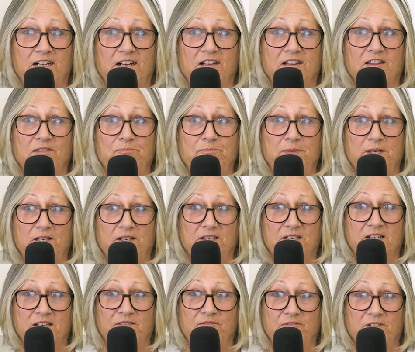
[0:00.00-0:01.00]
a bit of
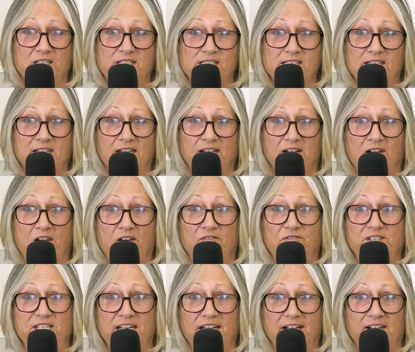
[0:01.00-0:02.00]
convincing of
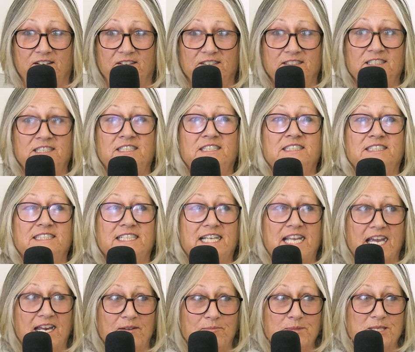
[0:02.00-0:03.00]
Dale to
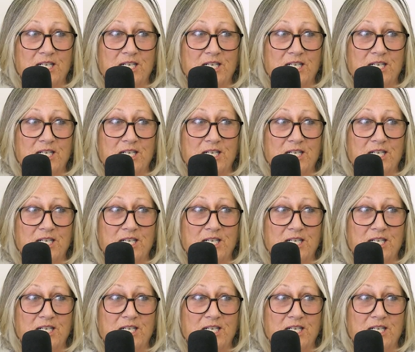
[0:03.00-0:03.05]
get him